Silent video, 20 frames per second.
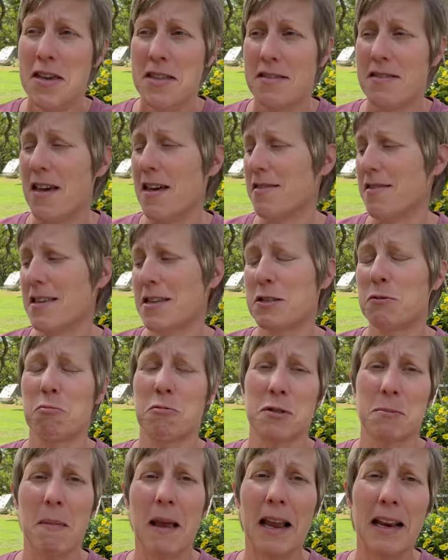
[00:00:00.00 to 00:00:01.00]
that this
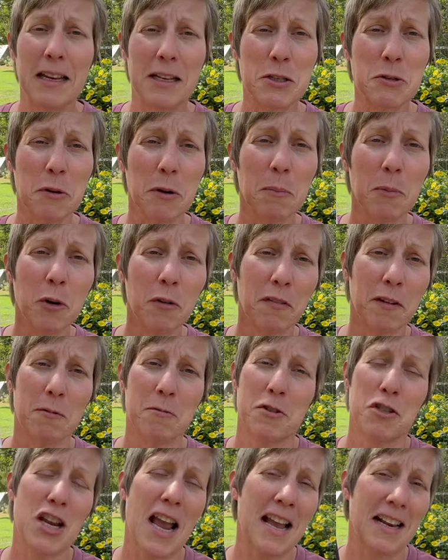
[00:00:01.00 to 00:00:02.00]
was made into a movie
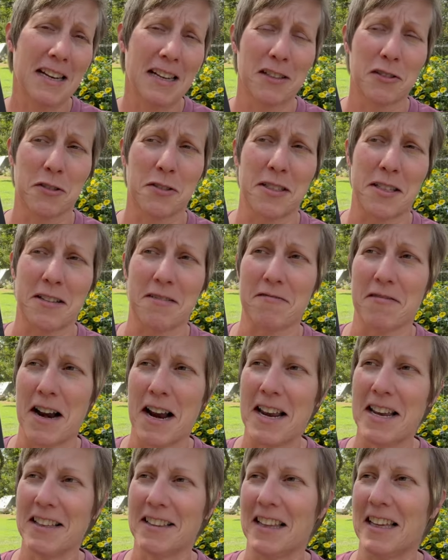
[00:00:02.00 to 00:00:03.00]
with Jack Nicholson,
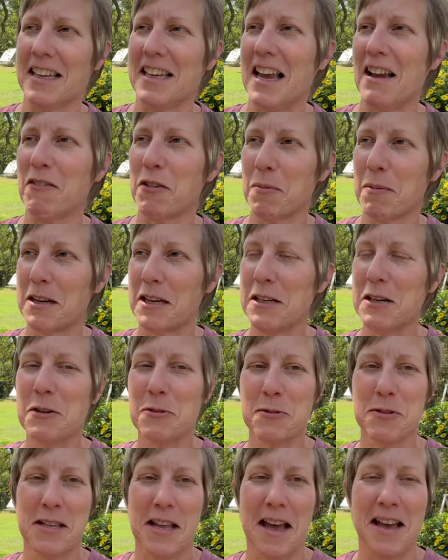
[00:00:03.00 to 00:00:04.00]
right? Like, everybody
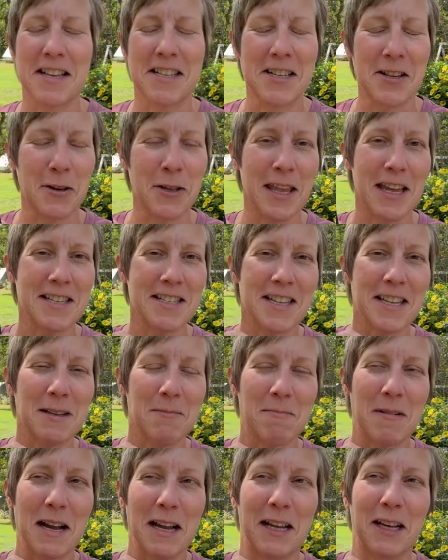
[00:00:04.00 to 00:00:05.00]
knows that. So that's like
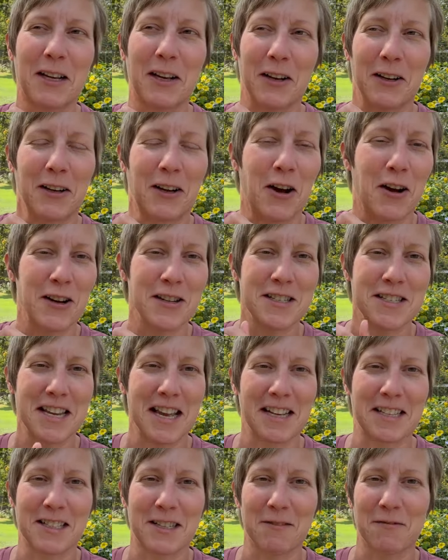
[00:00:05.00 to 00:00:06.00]
my
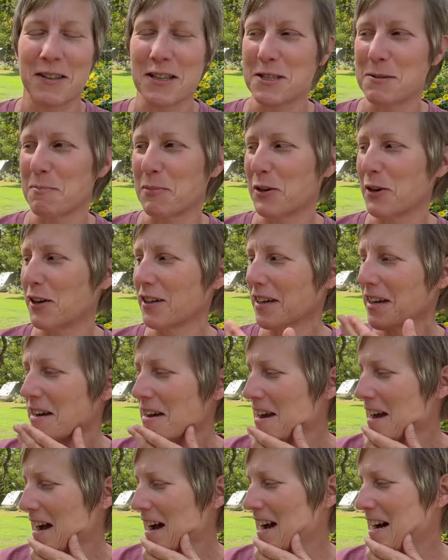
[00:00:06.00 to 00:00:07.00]
context of this book.
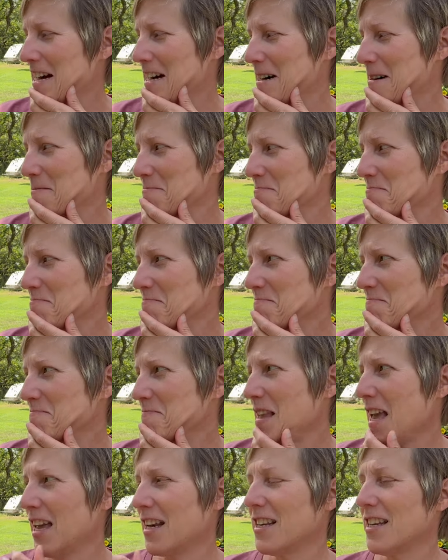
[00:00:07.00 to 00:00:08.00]
And
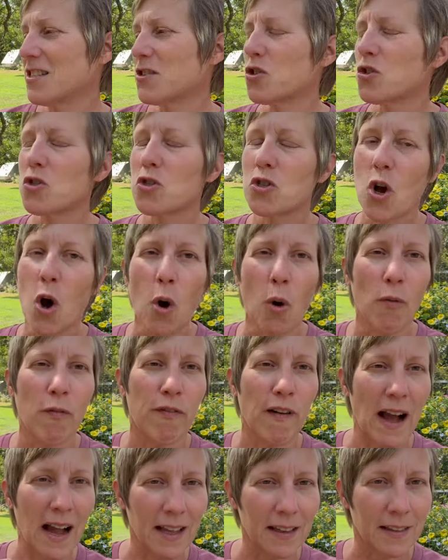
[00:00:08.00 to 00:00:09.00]
it's so
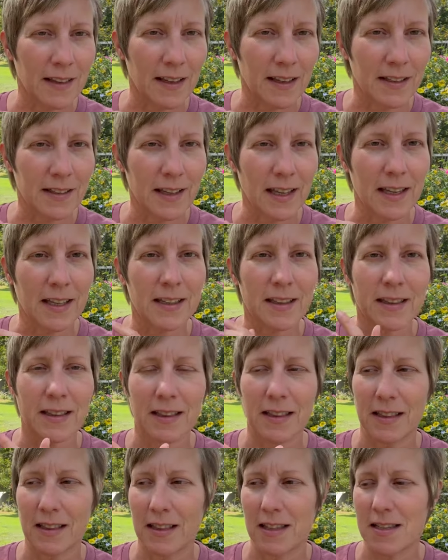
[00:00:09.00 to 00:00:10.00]
violent. Like,
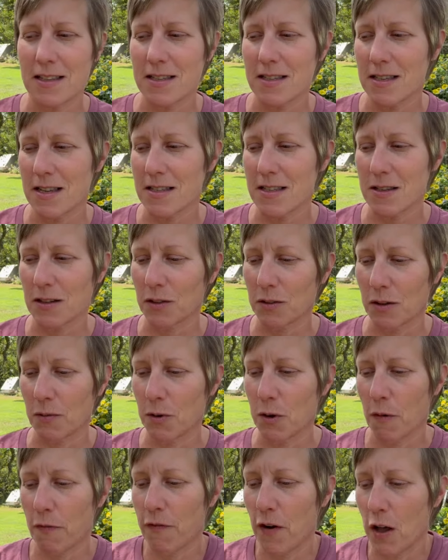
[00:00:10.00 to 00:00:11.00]

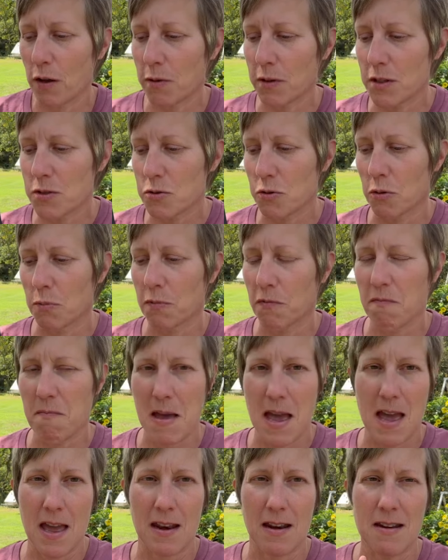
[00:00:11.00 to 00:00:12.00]
you're following this group of
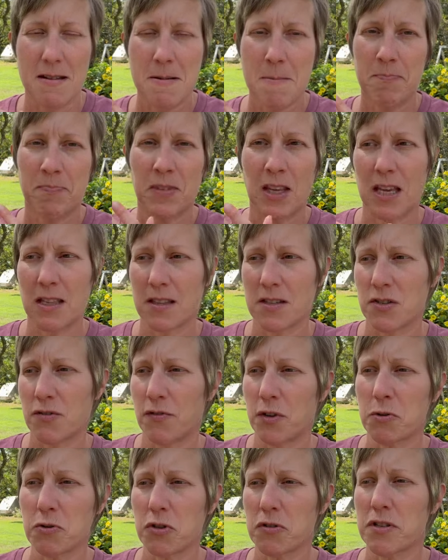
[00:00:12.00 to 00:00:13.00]
men in this
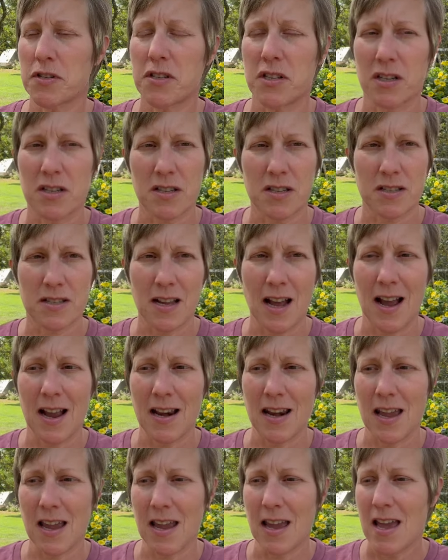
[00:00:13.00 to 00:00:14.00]
futuristic
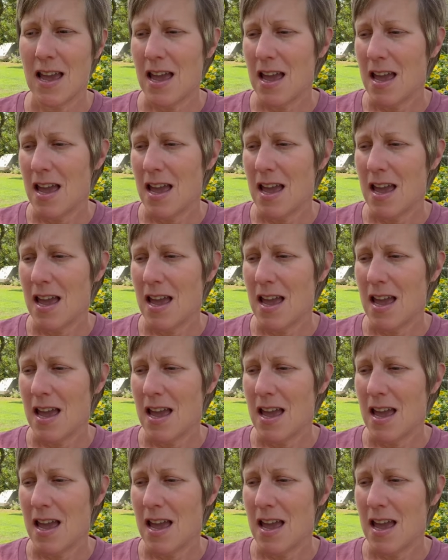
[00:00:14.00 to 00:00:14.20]
society